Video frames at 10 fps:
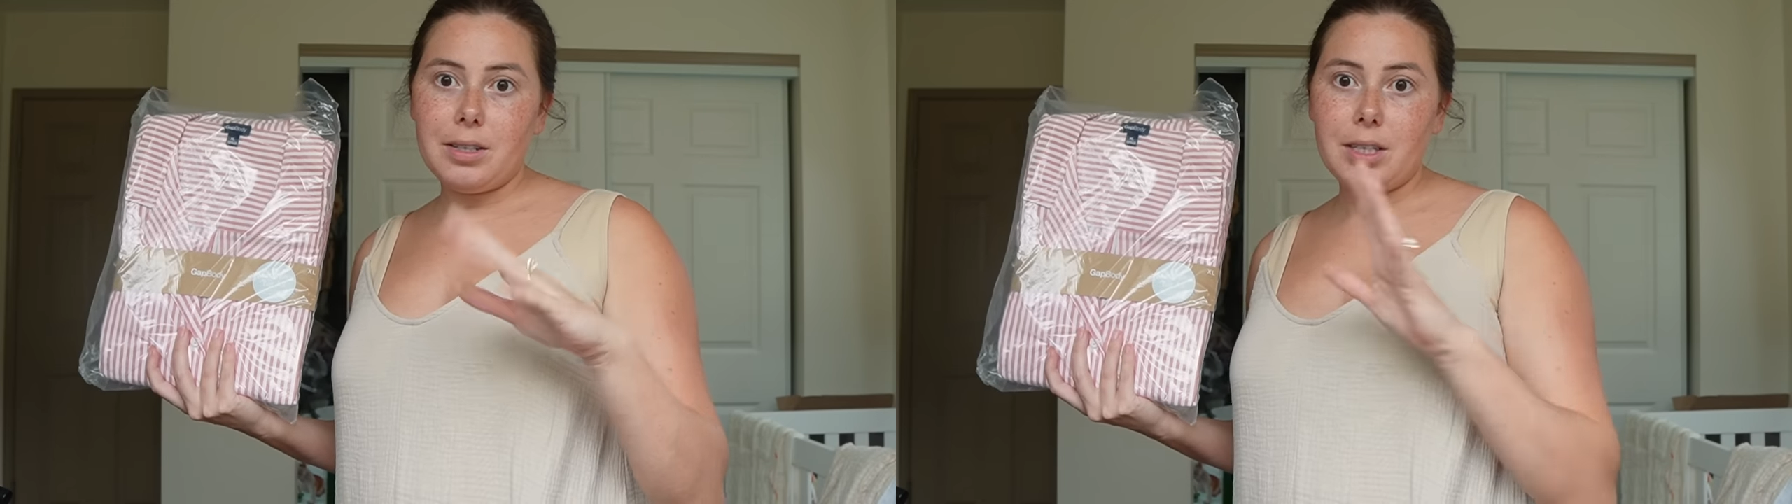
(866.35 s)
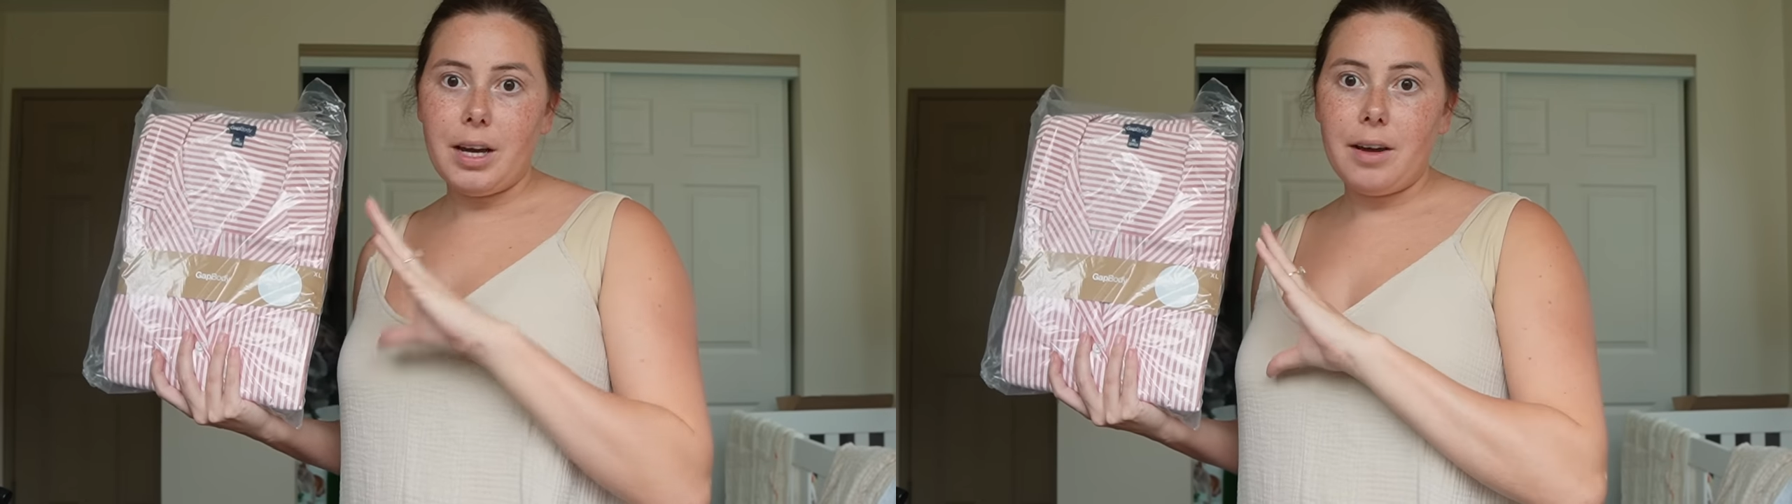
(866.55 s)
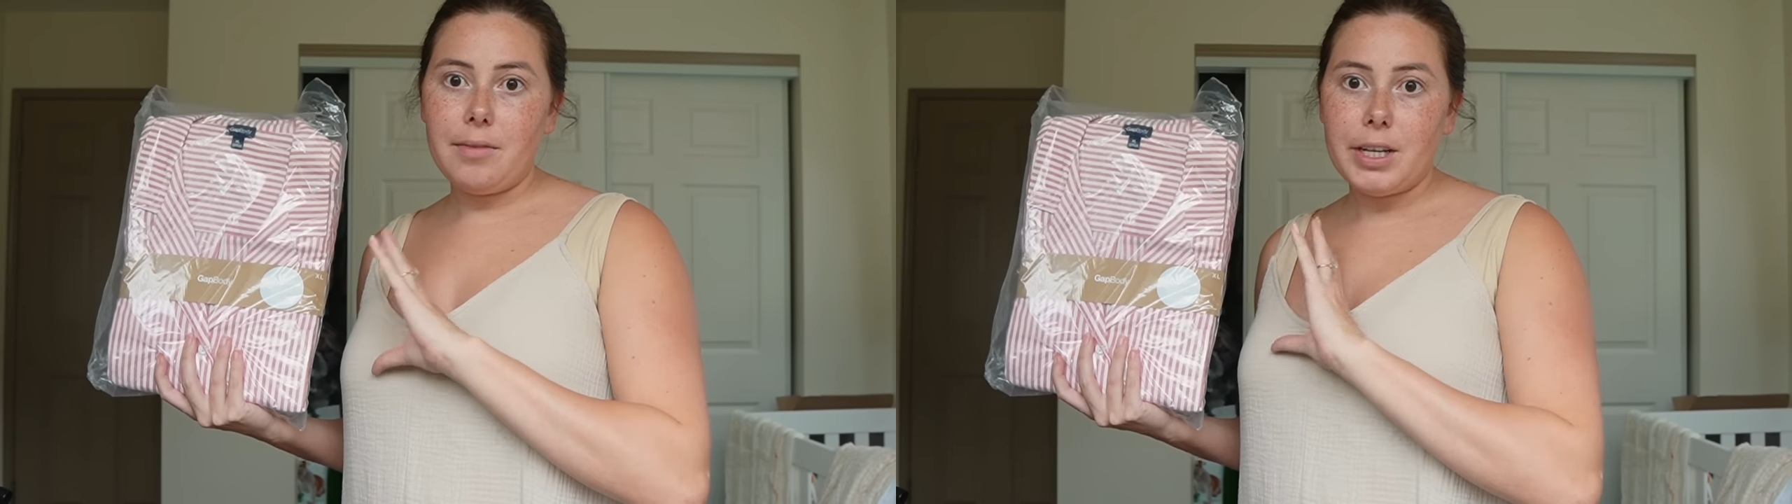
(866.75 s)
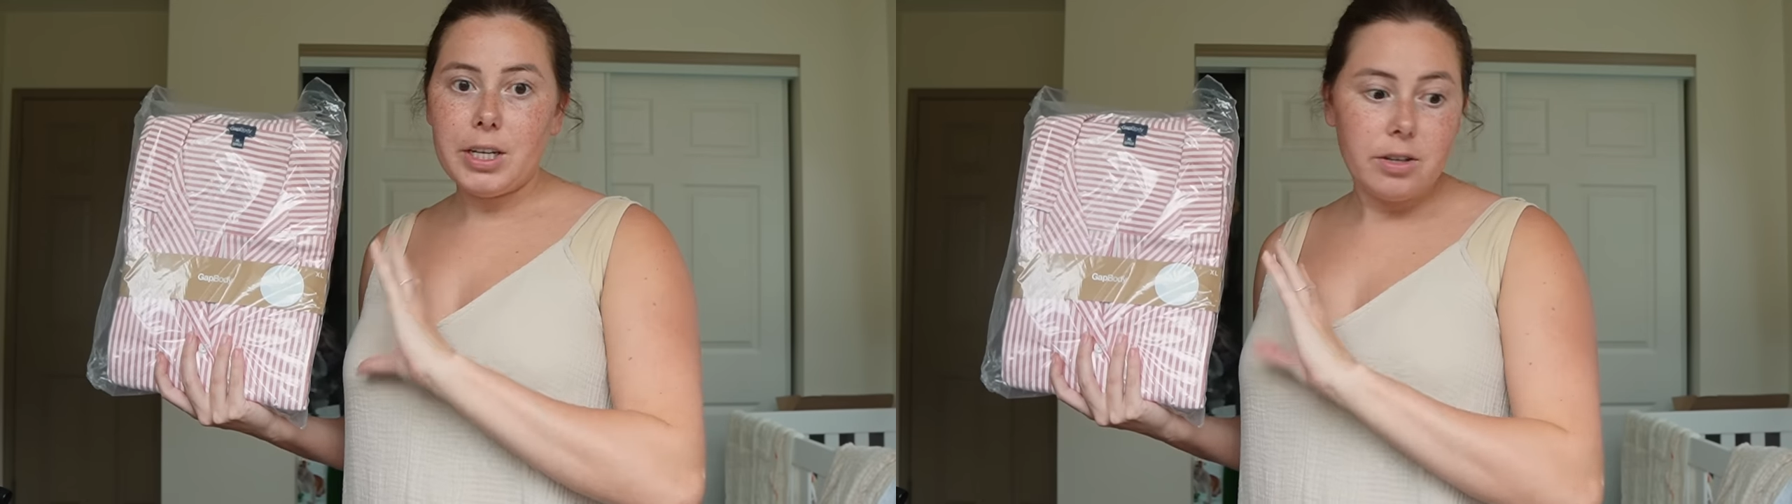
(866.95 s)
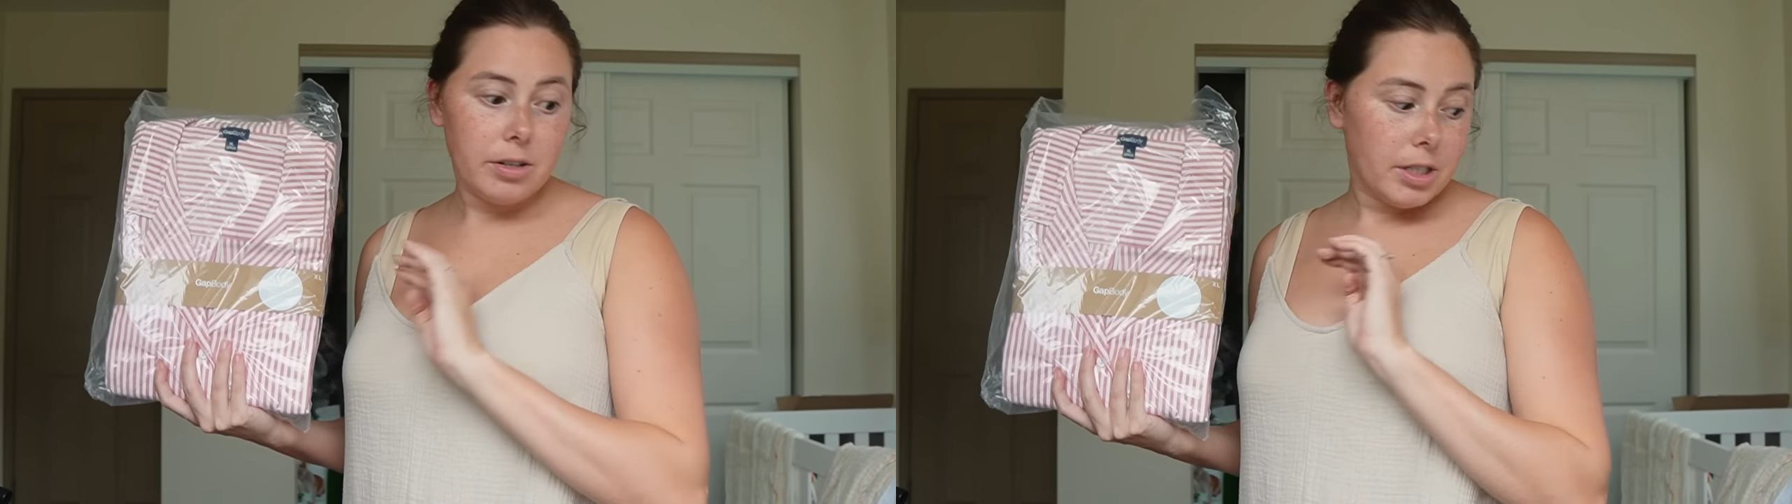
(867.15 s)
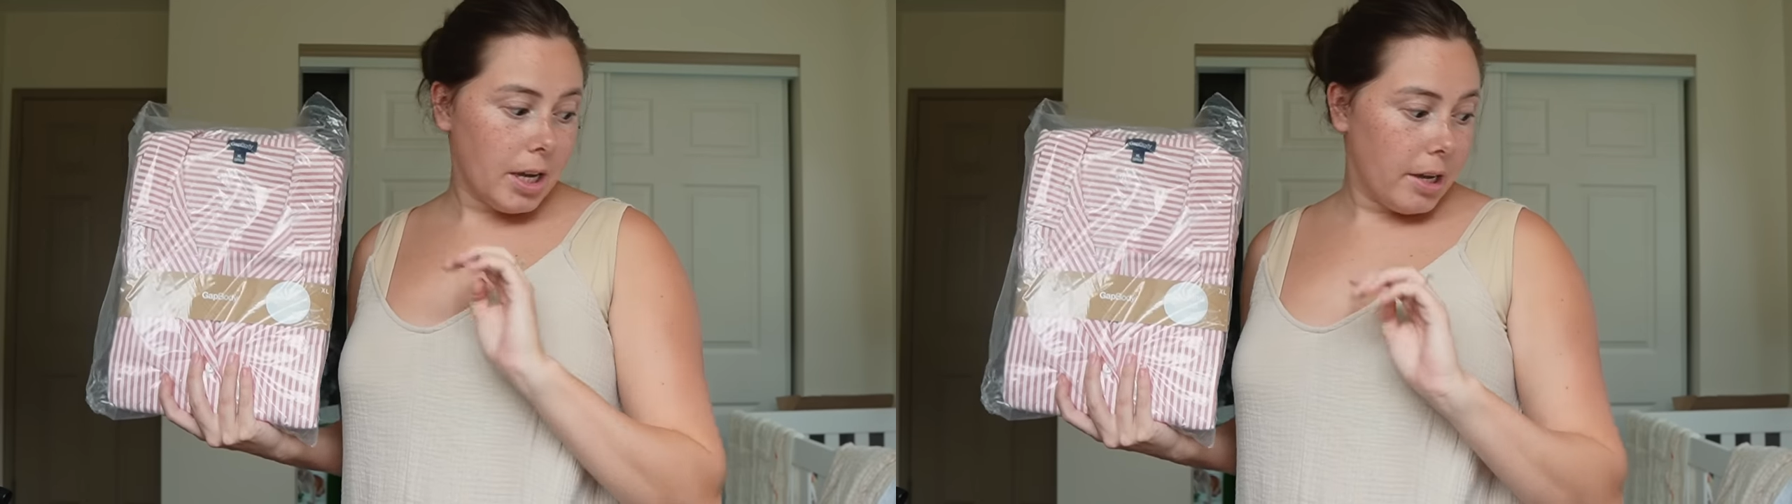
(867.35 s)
to have another set